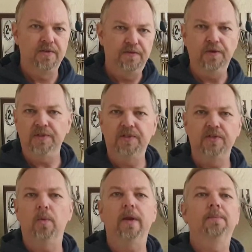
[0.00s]
The first
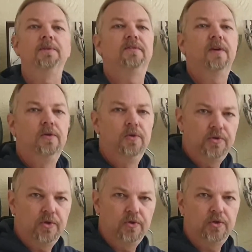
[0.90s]
is, what happens if I lose
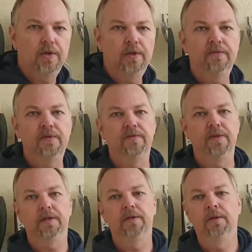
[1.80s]
control over the
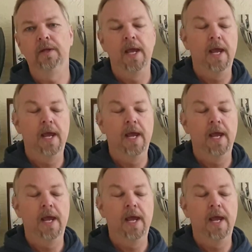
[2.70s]
vehicle?